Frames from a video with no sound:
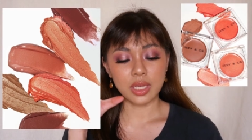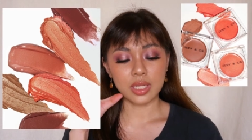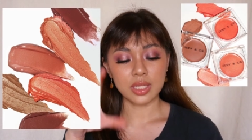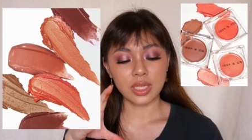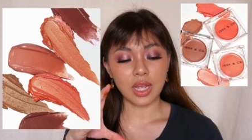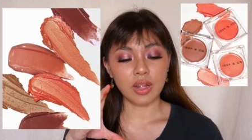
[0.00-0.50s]

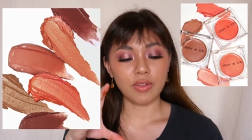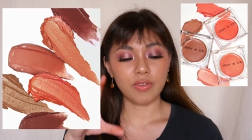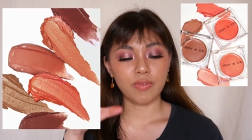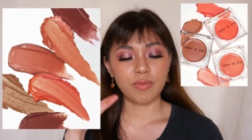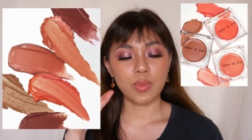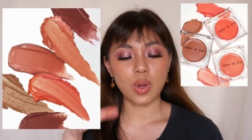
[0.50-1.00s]
itself,
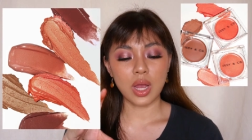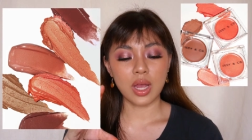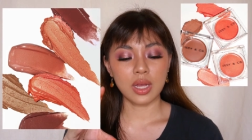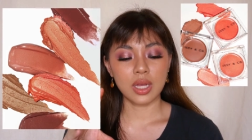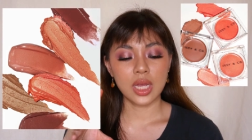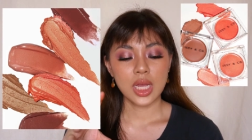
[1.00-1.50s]

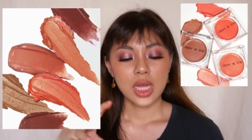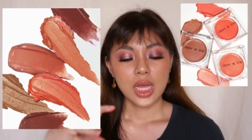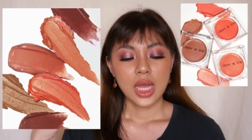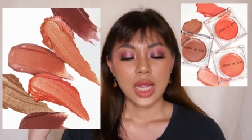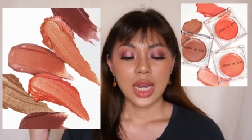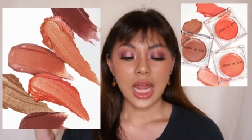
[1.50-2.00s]
mukhang
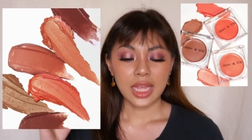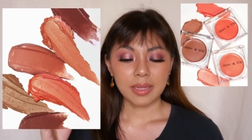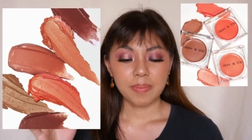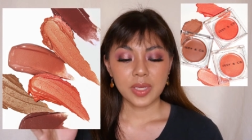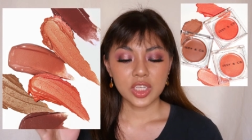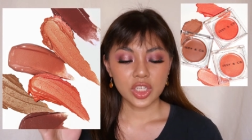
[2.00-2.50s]

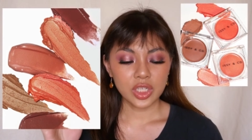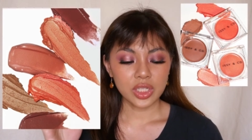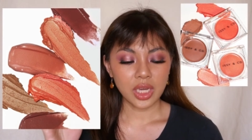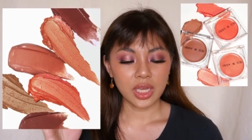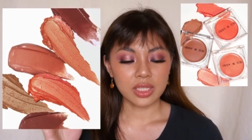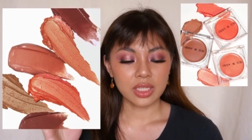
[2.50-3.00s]
light peachy
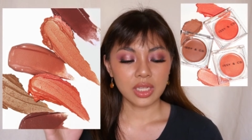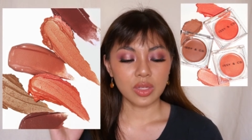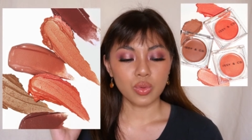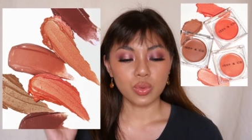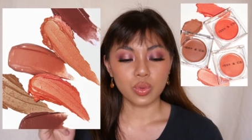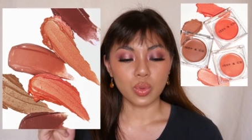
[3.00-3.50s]
shade si
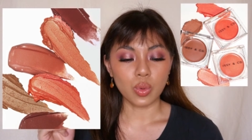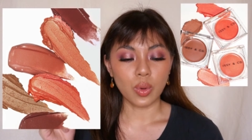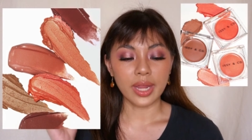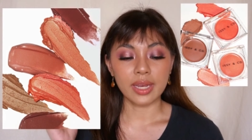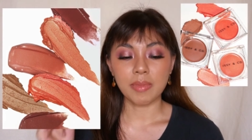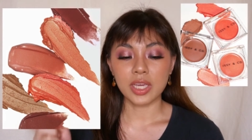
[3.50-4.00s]

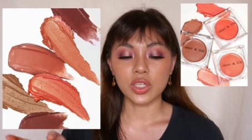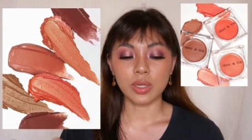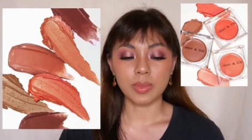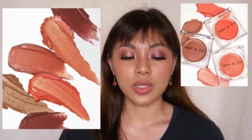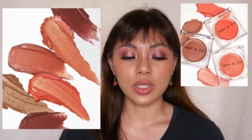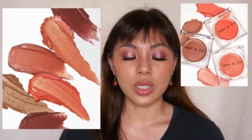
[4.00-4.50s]
Tutu and may
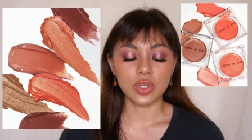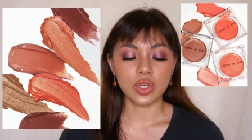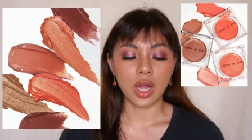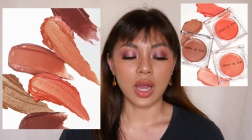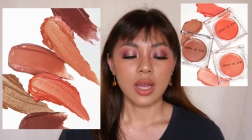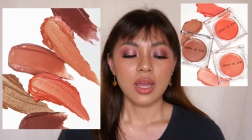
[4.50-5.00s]
shimmers din
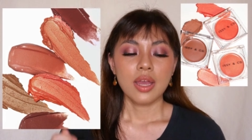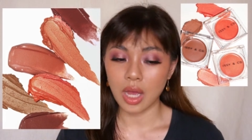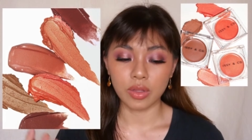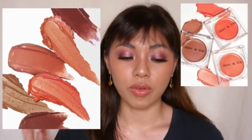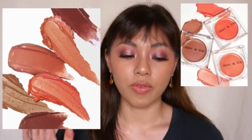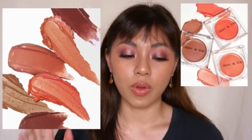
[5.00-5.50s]
siya.
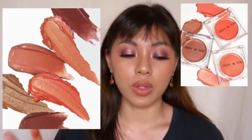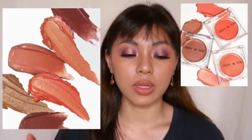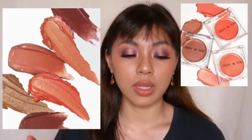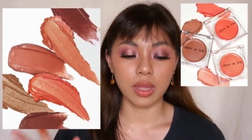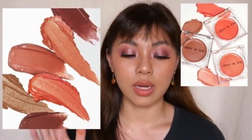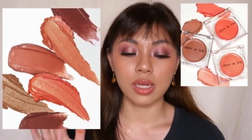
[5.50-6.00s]
Out of all
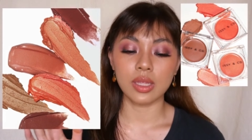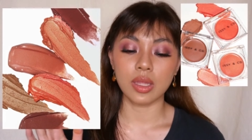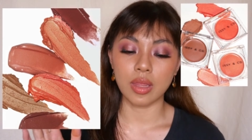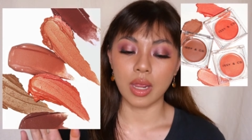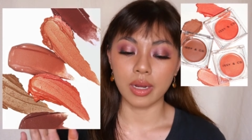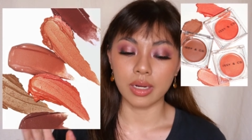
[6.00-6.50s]
the 3
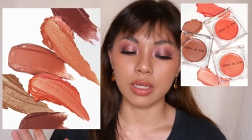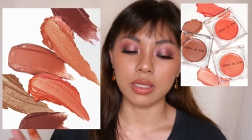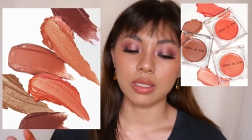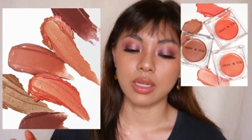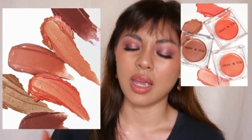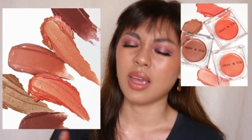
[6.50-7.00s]
that they
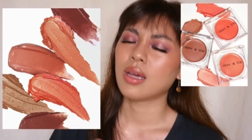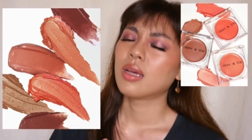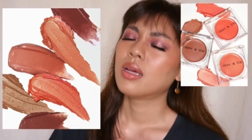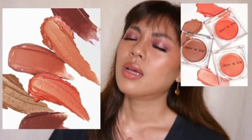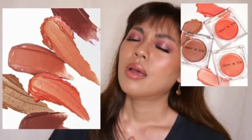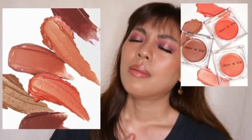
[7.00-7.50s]
released, like
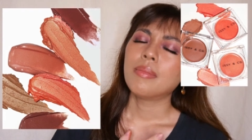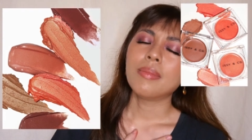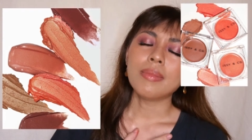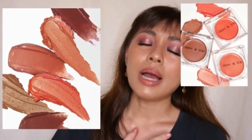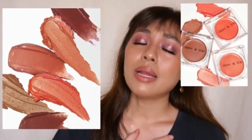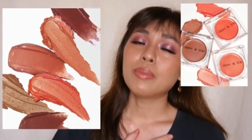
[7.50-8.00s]

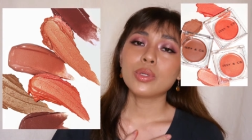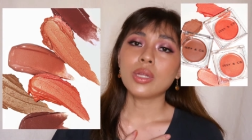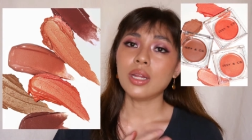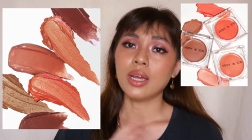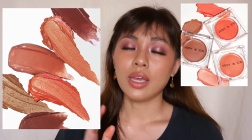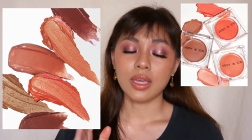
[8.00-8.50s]
Malibu
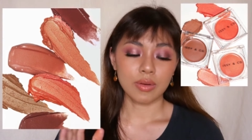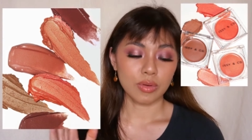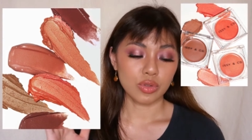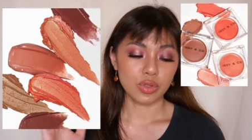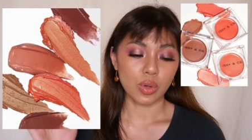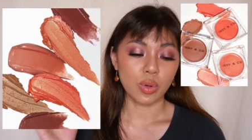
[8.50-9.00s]
talaga yung
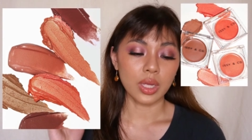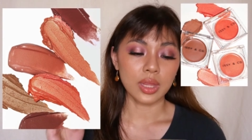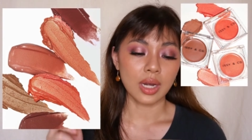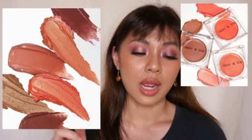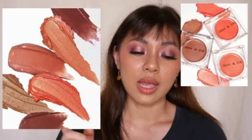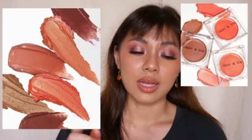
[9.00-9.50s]
gusto kong
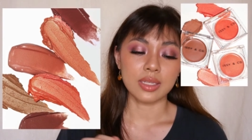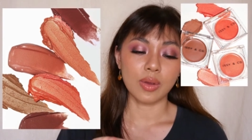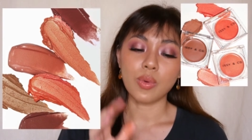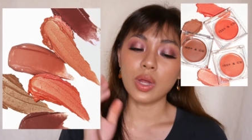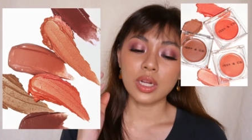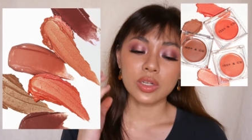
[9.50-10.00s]
itry because I
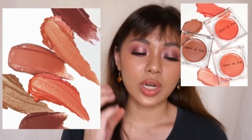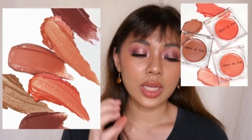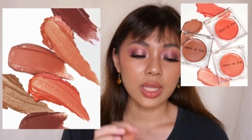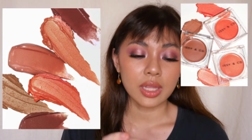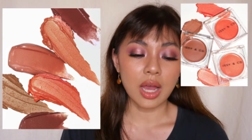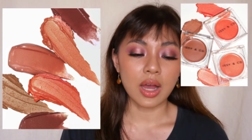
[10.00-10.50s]
wanna try
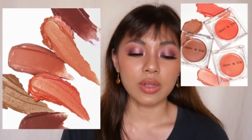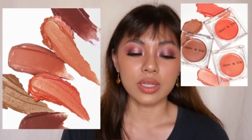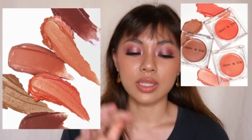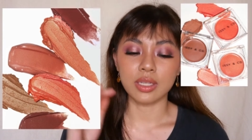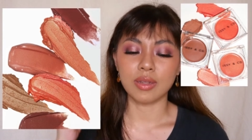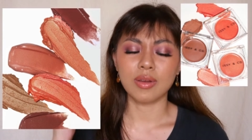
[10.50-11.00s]
that out.
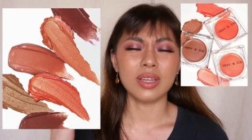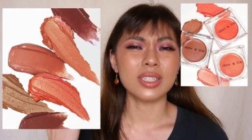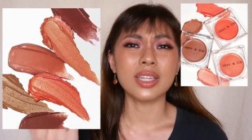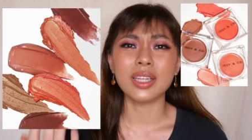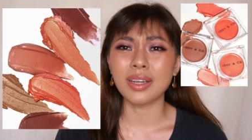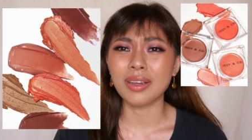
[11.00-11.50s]
Is
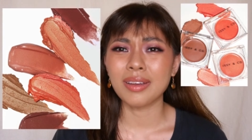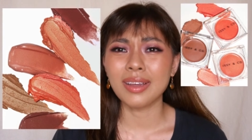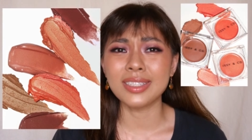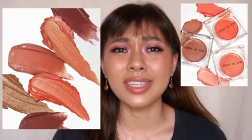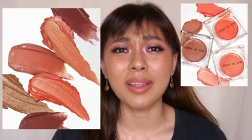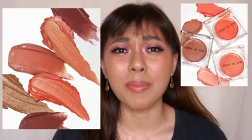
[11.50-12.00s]

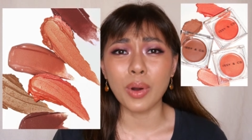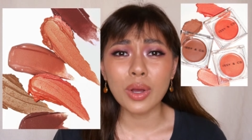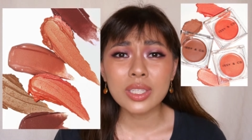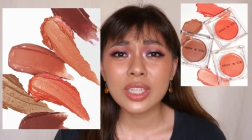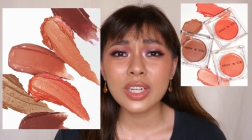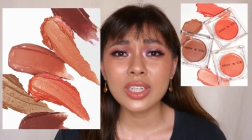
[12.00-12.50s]
it a
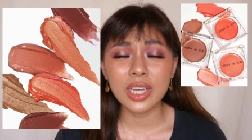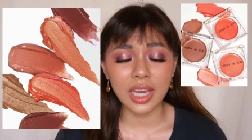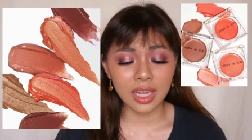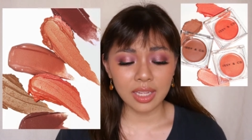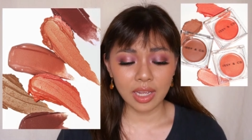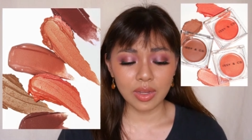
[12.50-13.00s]
bronzer
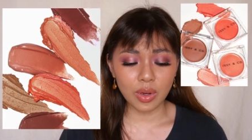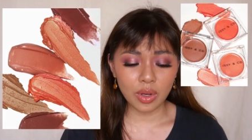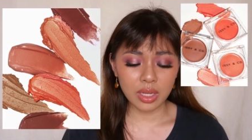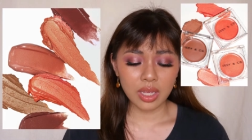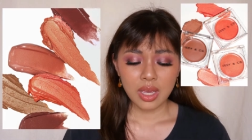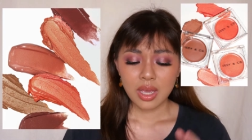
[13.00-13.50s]
shade?
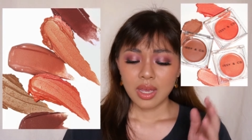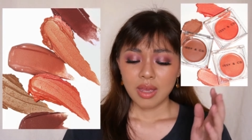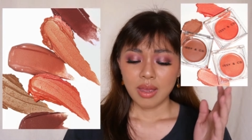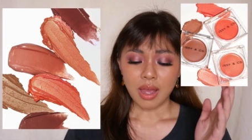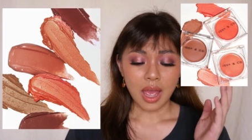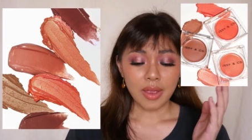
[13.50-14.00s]
Ganon.
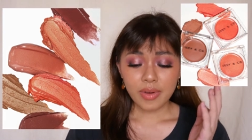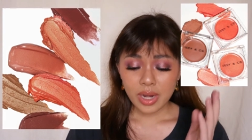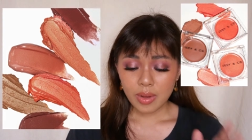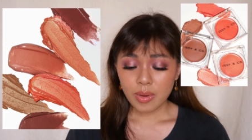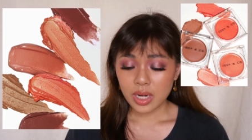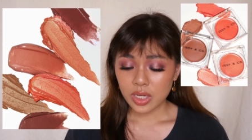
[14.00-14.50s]
I
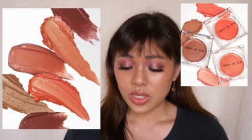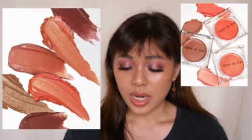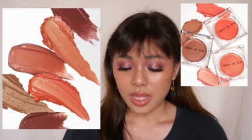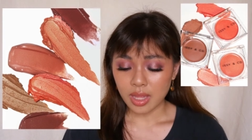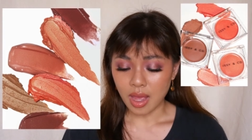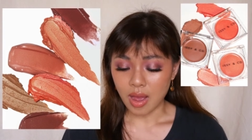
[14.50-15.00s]
really wanna try
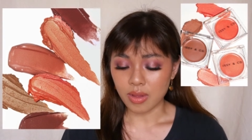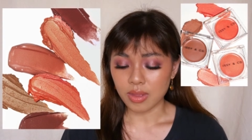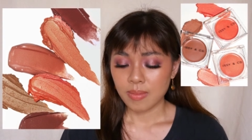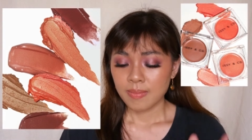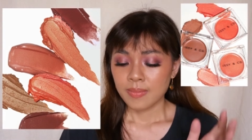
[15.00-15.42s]
that out.